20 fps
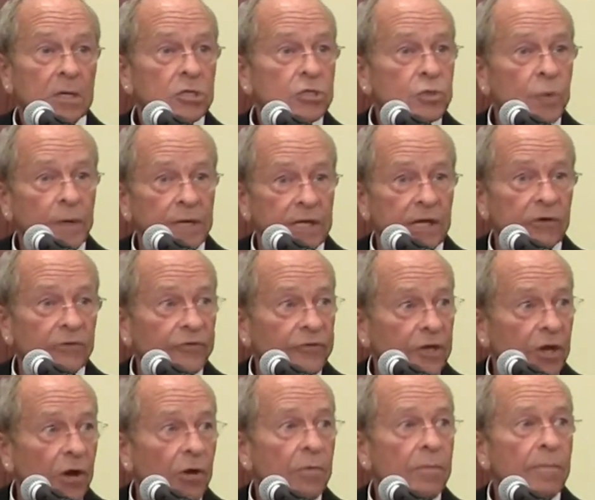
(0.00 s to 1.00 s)
twenty years
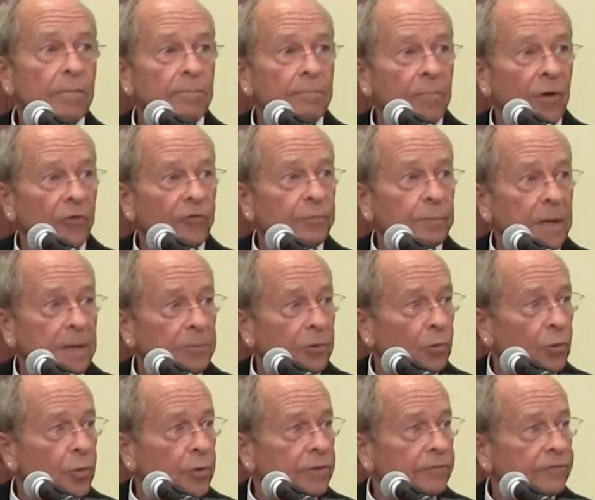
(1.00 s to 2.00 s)
ago, most people
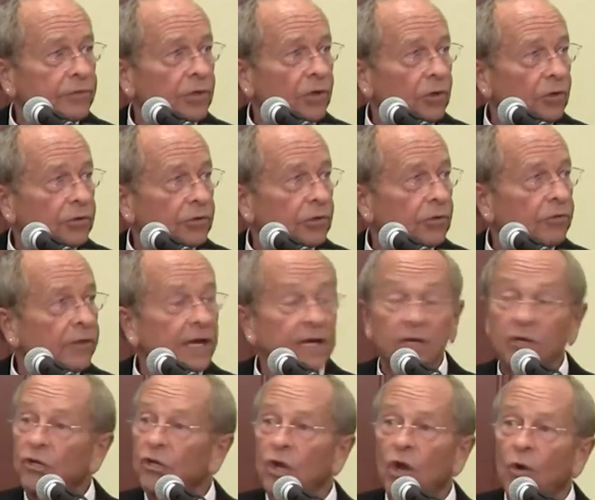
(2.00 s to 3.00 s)
would have told you they
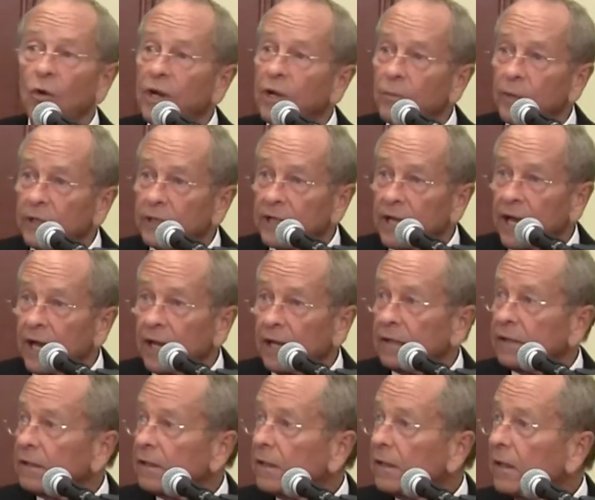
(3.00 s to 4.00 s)
didn't know anyone gay.
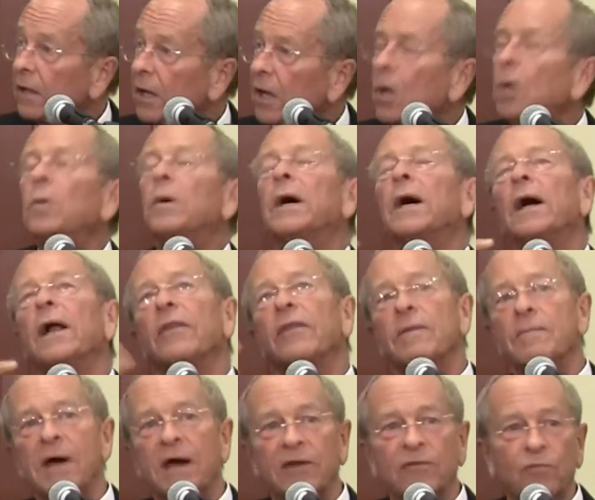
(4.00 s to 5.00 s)
Well,
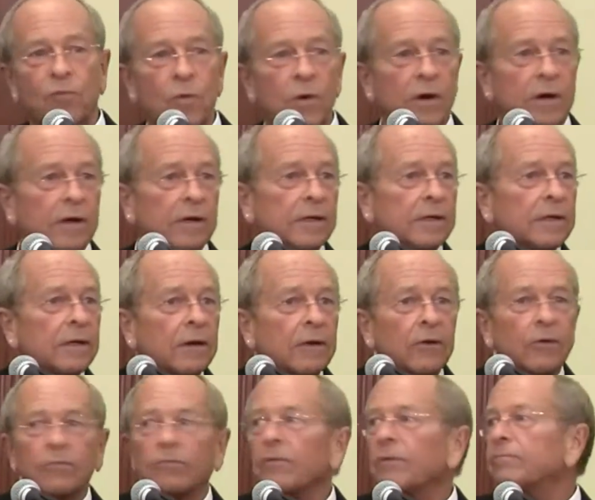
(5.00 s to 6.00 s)
they might have worried
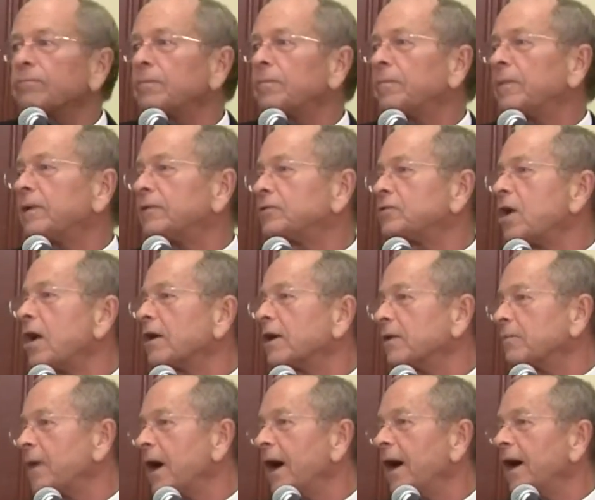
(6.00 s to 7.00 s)
or been
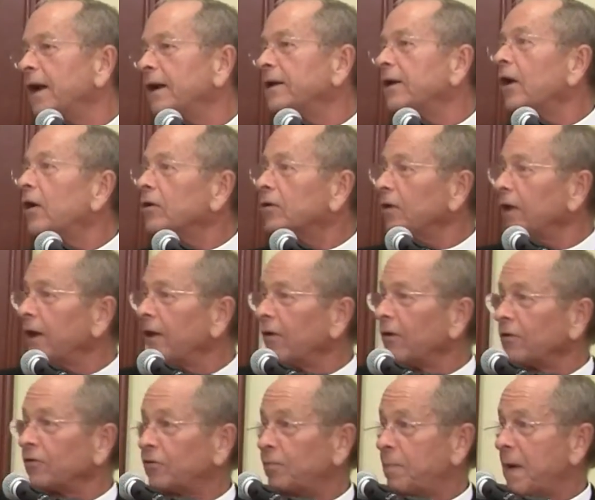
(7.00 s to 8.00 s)
talking behind Uncle
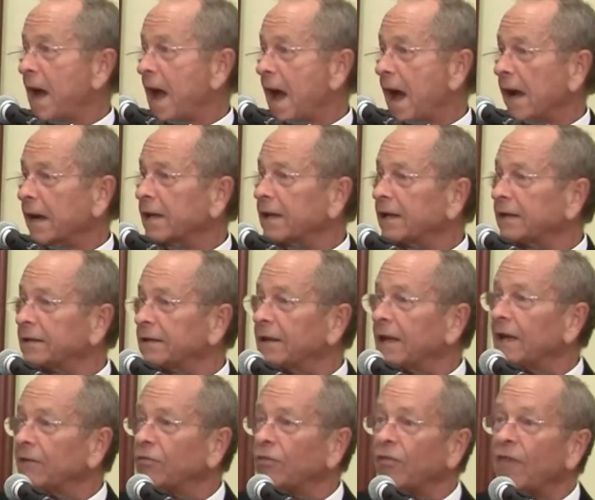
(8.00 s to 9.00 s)
Harold's back at,
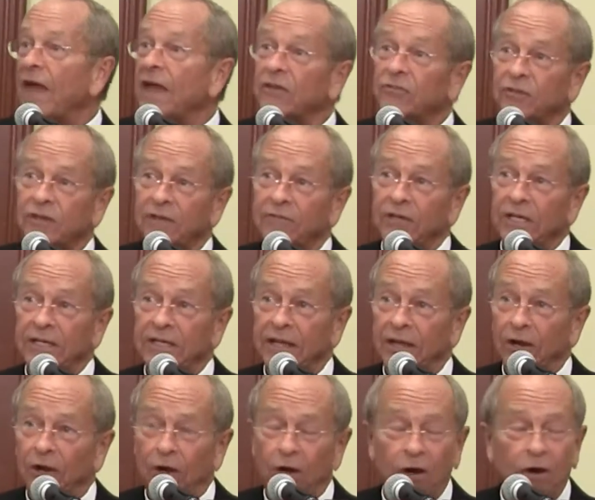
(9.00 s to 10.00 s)
at Thanksgiving
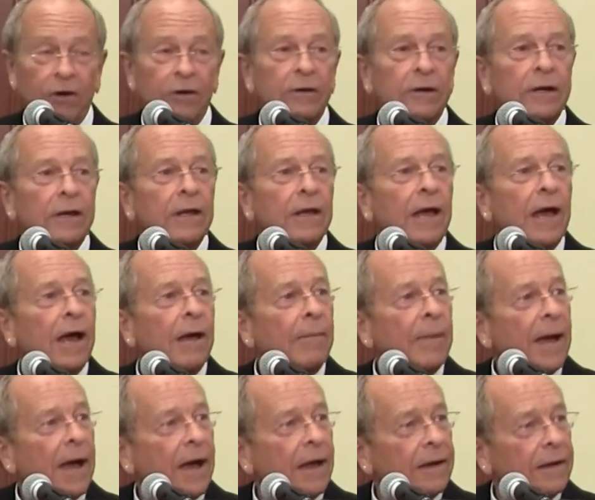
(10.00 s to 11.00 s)
dinner
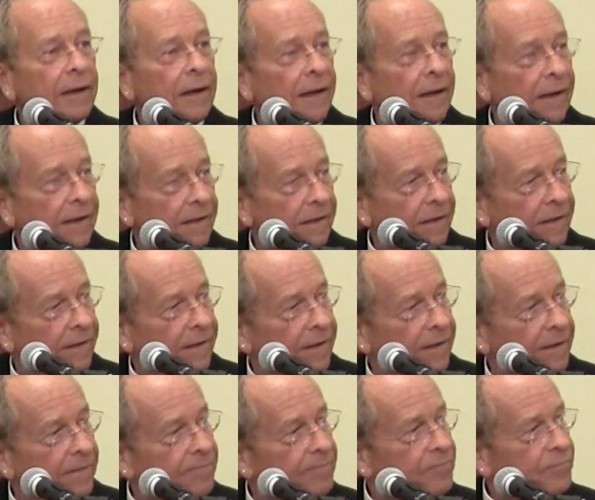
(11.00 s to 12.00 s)
about, uh,
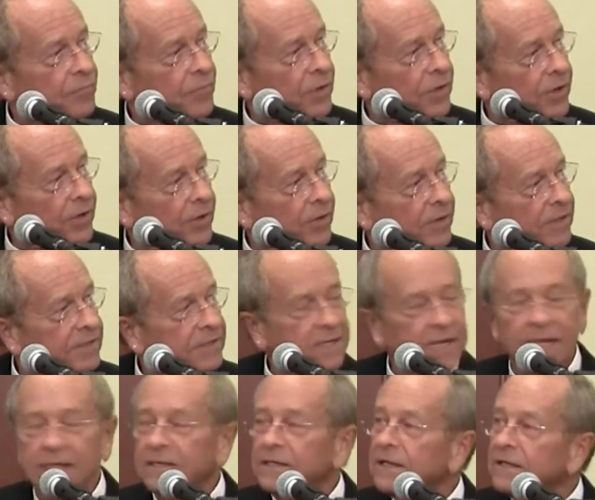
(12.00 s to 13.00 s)
um, you know, he,
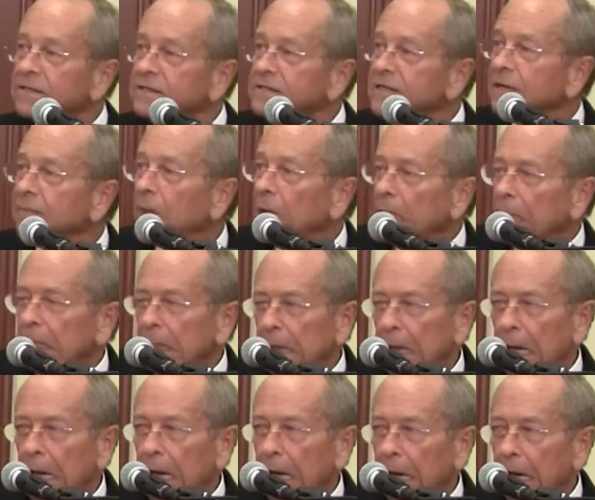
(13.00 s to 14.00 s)
he did seem a little
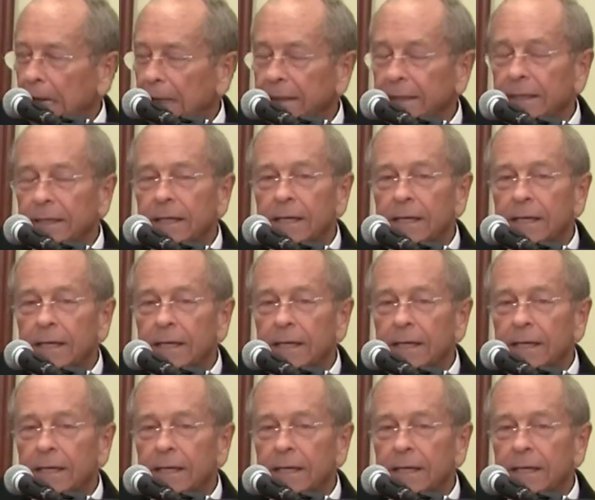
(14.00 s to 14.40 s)
odd.